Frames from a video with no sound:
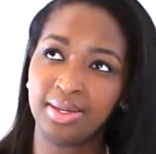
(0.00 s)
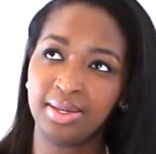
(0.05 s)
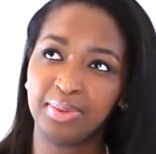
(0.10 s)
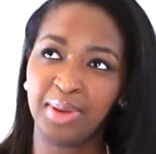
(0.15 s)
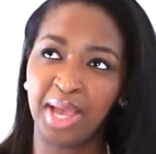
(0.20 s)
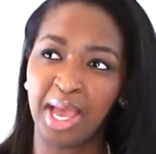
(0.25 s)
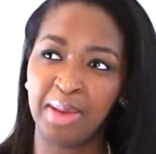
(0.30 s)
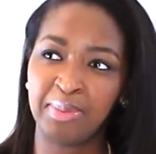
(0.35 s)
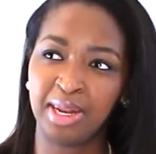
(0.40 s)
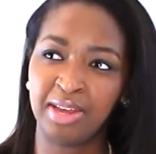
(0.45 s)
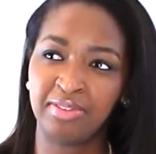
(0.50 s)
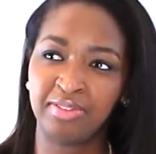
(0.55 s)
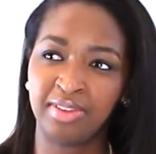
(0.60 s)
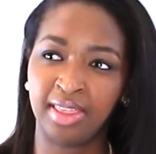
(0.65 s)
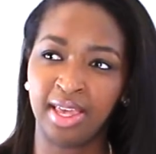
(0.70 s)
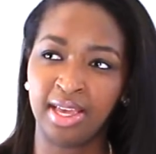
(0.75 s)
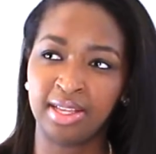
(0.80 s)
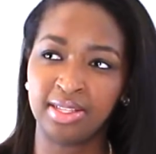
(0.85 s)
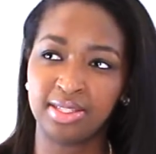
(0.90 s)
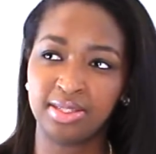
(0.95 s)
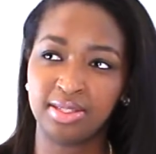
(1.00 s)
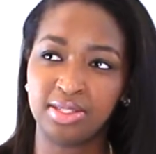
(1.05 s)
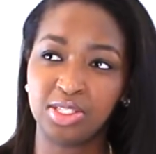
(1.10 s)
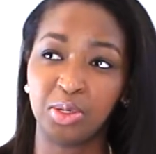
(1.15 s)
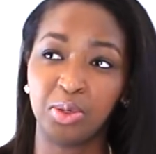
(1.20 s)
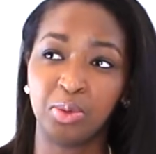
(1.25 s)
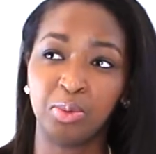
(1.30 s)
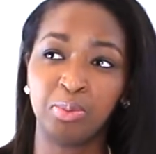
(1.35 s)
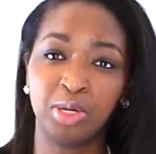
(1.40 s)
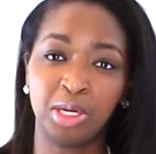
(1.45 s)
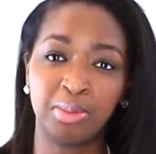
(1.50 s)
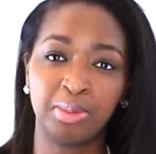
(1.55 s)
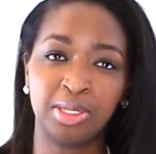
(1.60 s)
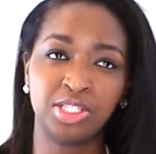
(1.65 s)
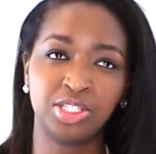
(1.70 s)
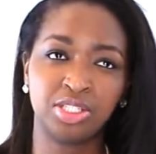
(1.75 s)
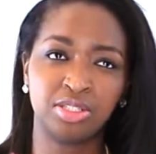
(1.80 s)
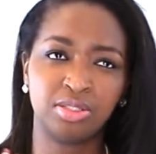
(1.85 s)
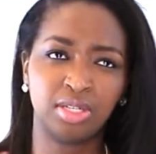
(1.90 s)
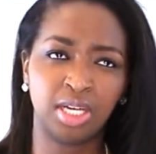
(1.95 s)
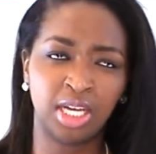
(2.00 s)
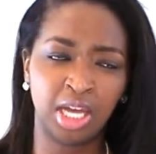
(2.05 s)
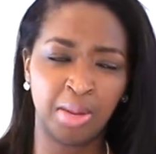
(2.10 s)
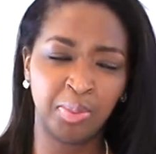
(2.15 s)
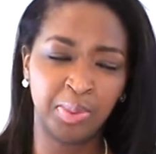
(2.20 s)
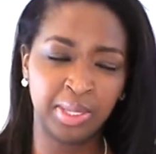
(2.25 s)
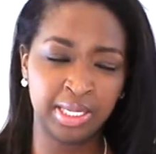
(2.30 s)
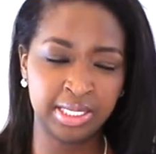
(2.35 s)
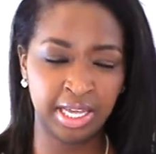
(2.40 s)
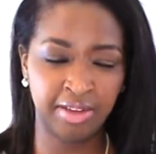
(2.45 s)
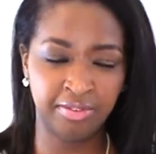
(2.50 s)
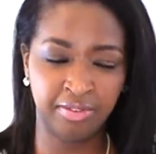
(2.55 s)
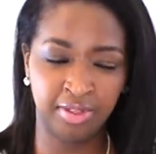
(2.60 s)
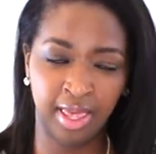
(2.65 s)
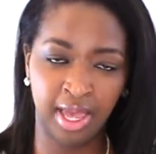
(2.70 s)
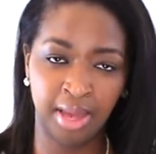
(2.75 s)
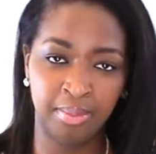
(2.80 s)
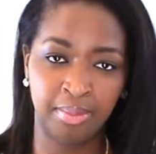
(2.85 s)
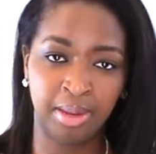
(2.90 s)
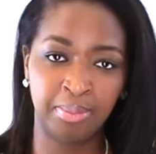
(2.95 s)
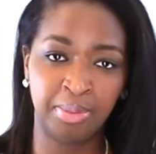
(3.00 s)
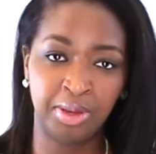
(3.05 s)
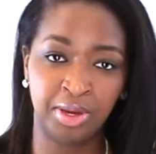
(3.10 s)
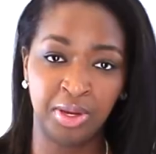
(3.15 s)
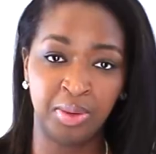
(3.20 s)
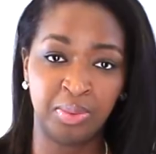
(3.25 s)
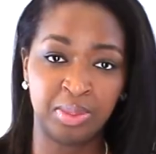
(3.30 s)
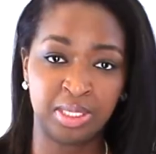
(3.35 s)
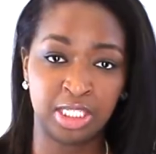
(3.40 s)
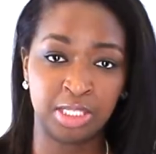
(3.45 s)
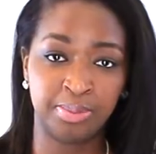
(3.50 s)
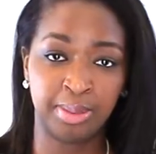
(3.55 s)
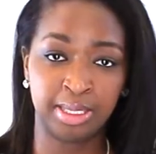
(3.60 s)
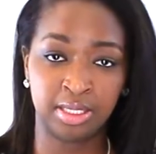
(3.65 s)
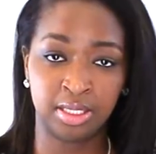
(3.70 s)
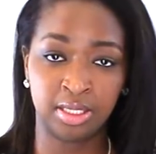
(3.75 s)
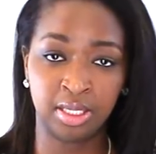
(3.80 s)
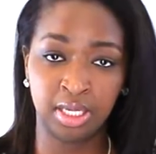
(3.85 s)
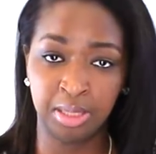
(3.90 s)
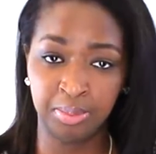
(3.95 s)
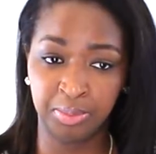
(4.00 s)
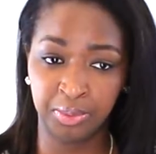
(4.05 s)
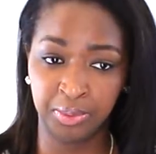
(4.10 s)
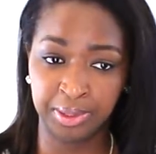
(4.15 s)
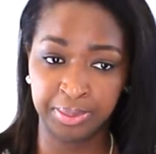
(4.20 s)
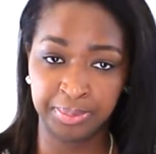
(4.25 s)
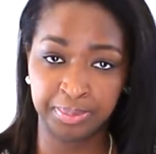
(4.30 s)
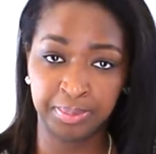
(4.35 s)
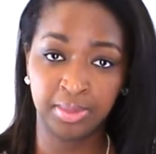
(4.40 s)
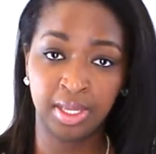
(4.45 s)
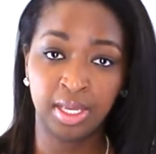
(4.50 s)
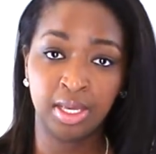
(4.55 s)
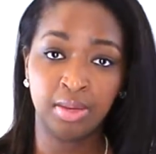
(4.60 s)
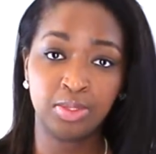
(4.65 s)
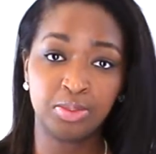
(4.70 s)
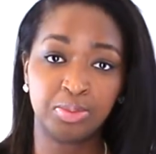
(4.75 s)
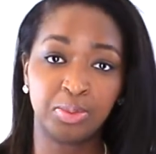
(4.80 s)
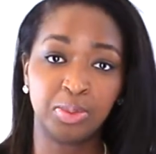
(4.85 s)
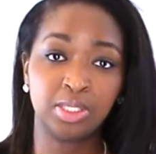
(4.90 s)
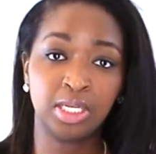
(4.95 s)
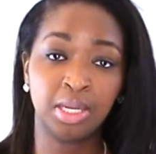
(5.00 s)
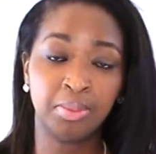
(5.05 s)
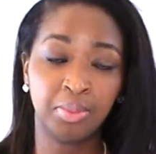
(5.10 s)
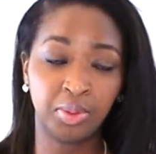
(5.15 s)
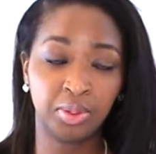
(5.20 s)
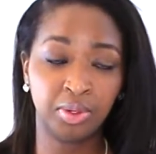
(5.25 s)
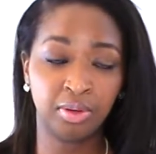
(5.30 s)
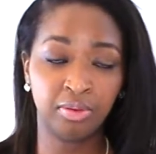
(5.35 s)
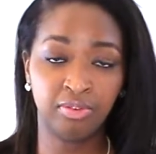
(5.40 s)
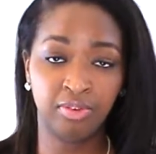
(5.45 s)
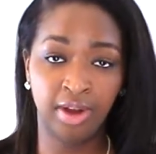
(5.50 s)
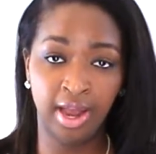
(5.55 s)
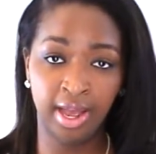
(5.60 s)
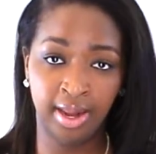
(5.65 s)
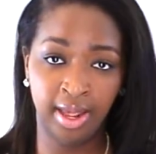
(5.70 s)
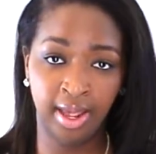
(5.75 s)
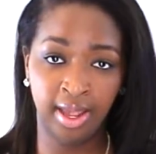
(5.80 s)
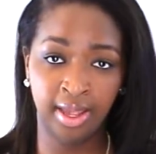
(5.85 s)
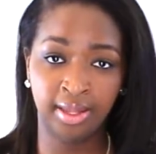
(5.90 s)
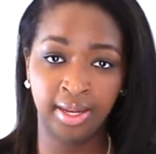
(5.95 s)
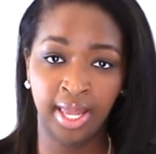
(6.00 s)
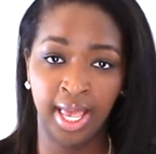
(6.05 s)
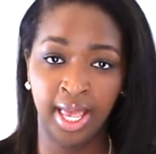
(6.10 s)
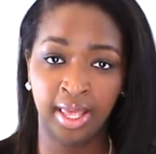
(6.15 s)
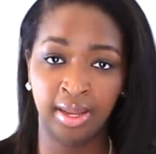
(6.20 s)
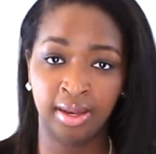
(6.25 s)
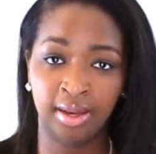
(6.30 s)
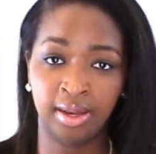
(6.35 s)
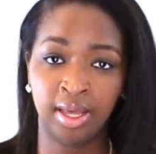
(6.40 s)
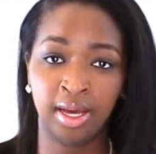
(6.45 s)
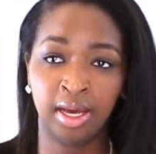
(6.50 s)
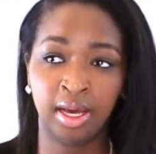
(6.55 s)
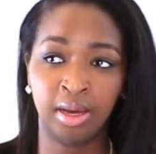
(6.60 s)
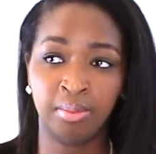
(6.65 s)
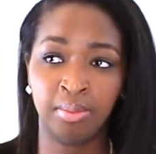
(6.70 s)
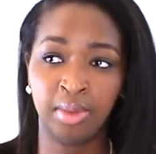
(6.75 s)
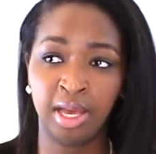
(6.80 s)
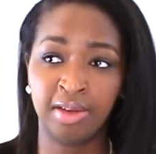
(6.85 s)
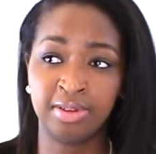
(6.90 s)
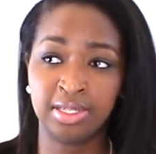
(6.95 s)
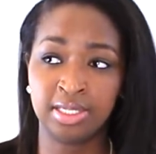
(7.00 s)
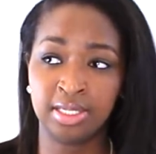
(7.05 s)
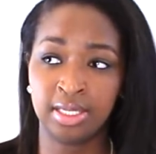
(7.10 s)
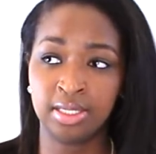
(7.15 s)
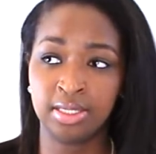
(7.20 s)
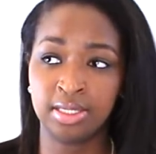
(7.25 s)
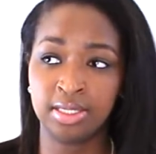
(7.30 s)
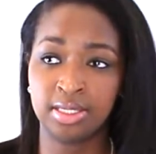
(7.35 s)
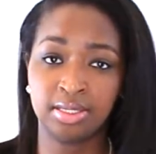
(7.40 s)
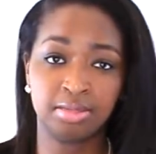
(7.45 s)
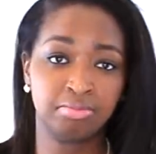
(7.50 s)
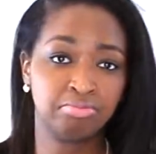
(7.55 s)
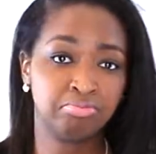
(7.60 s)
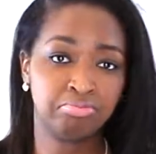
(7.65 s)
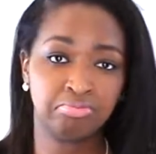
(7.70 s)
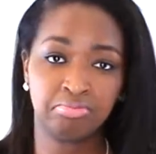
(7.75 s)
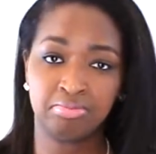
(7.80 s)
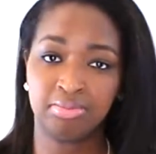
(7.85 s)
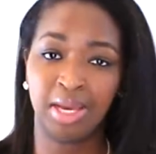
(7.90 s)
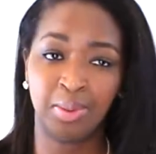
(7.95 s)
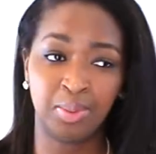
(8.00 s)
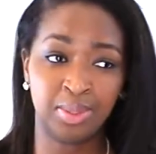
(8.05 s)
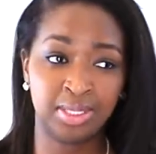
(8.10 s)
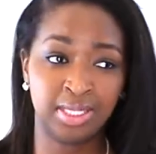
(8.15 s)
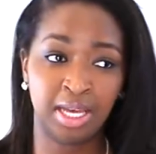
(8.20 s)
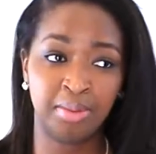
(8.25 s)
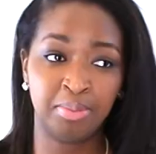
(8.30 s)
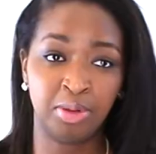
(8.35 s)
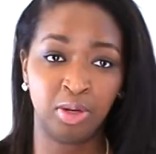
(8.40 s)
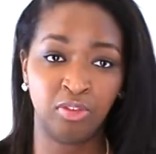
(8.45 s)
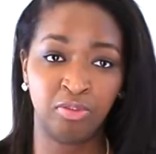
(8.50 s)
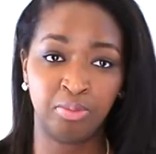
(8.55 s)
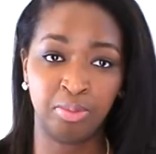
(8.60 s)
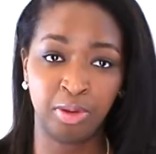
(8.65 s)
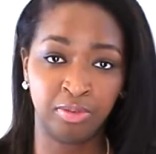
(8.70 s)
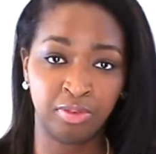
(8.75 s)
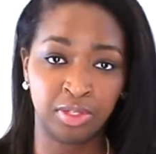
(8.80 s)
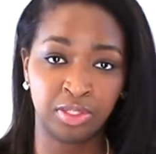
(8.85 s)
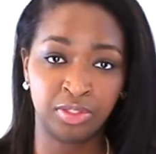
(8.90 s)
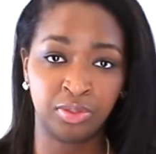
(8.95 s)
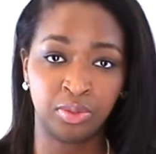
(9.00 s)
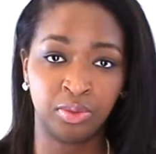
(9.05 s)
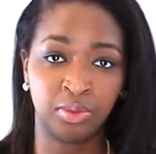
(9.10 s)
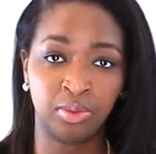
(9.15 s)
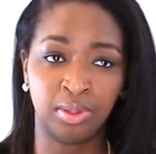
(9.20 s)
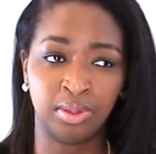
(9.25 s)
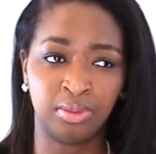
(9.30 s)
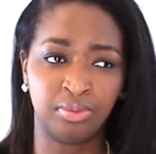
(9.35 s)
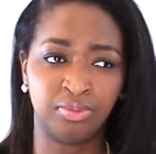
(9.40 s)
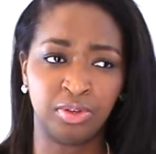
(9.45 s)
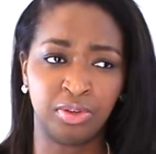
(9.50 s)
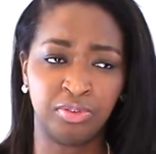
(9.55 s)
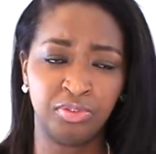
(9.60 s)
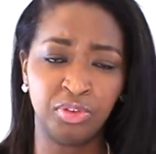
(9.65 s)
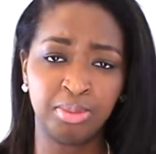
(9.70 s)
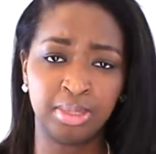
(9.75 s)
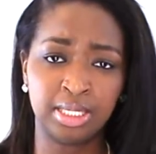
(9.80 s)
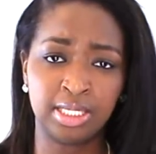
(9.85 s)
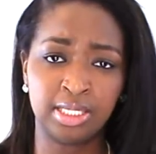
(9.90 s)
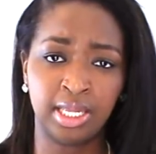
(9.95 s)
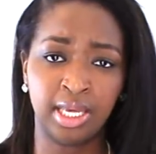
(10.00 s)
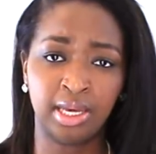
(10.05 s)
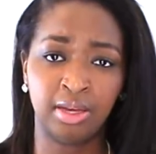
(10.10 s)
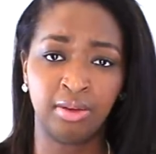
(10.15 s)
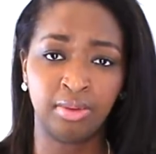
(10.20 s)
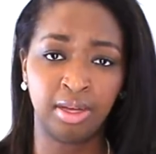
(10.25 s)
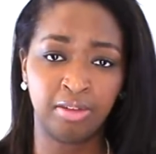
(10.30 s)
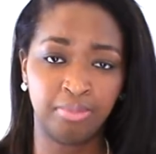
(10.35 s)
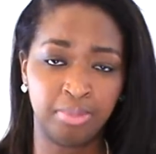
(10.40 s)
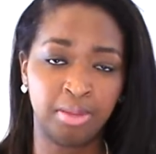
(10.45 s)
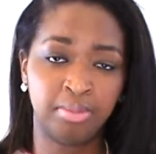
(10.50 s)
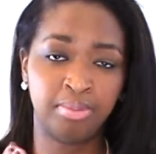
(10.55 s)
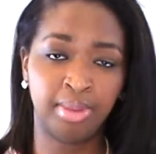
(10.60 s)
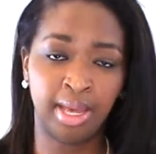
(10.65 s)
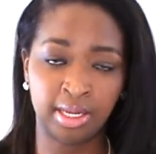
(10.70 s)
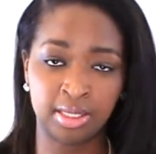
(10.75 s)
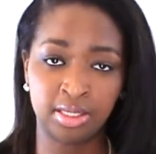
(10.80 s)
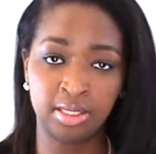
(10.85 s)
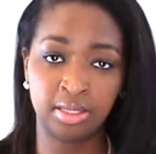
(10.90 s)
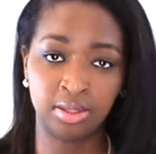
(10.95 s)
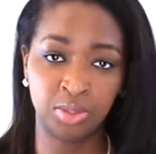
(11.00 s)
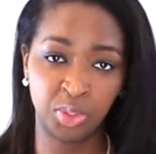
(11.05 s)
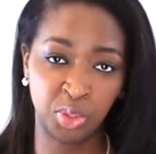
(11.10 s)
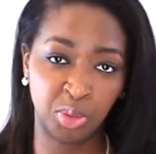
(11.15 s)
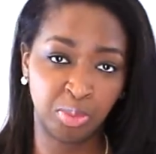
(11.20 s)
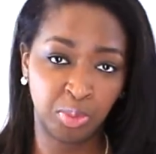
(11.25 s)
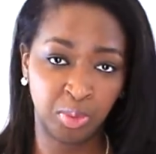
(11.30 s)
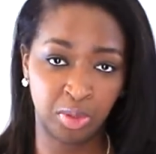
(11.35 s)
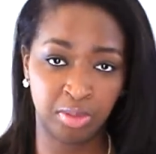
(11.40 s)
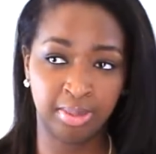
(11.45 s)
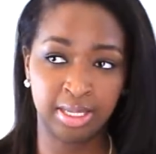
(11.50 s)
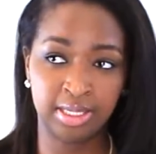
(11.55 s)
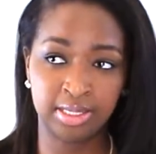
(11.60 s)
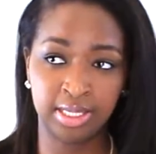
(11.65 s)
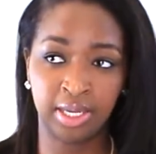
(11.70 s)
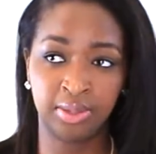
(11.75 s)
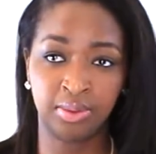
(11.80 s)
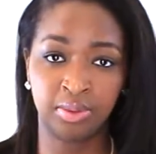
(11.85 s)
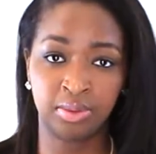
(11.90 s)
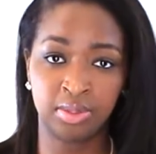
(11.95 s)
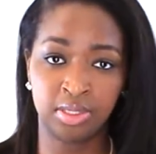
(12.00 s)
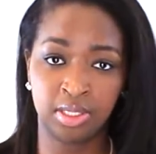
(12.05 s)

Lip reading: what happened after that? So pretty much a couple weeks after that, my period was expected to come on. Supposed to come on a Friday, and ever since, I would say, I've been off birth control for a few months now, I've been back to normal with my cycle.